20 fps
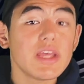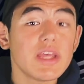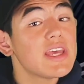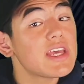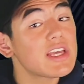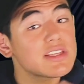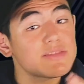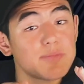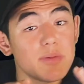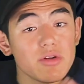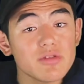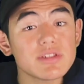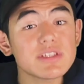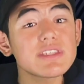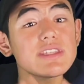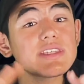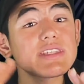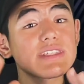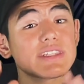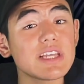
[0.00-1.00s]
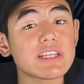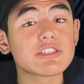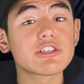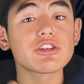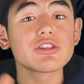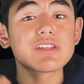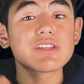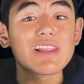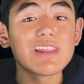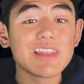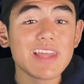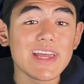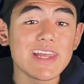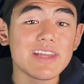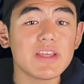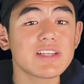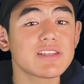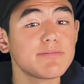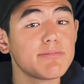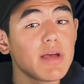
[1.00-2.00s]
exposing the sensor to light.
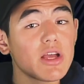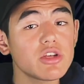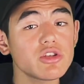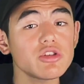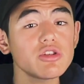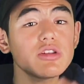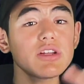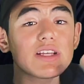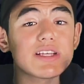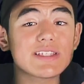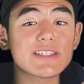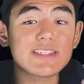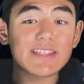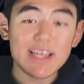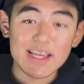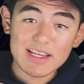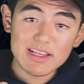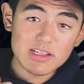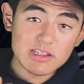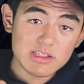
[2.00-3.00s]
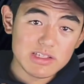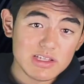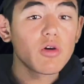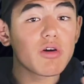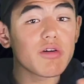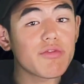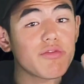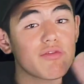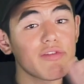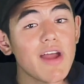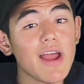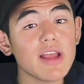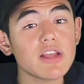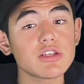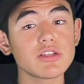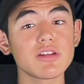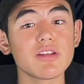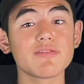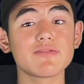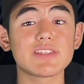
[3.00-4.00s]
It's measured in seconds or
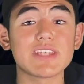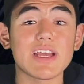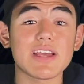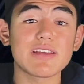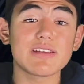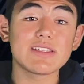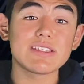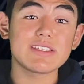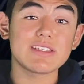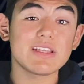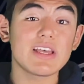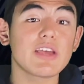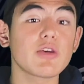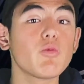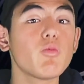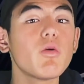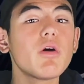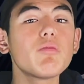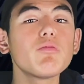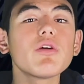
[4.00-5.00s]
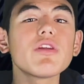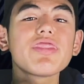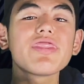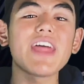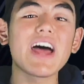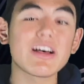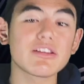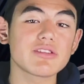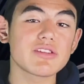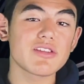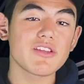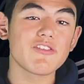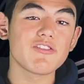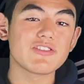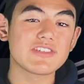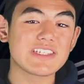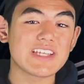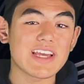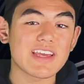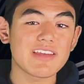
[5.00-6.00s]
fraction of seconds, like 1/1000th of
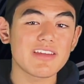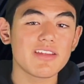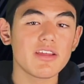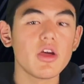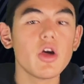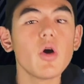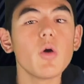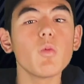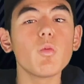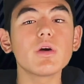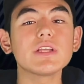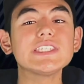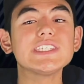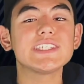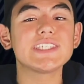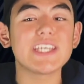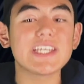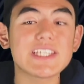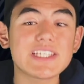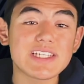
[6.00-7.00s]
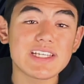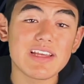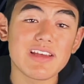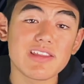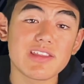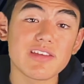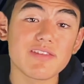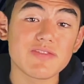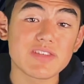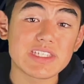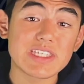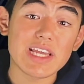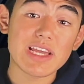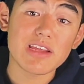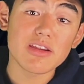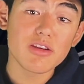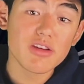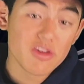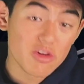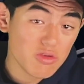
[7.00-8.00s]
a second, 1/60th of a
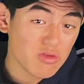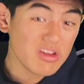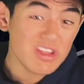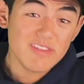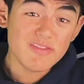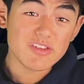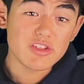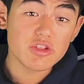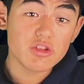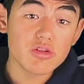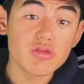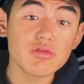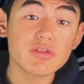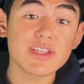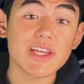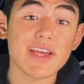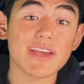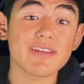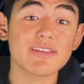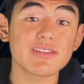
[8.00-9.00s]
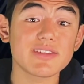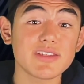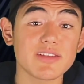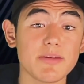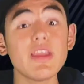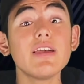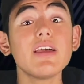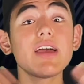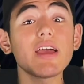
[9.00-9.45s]
second, or even 2 seconds.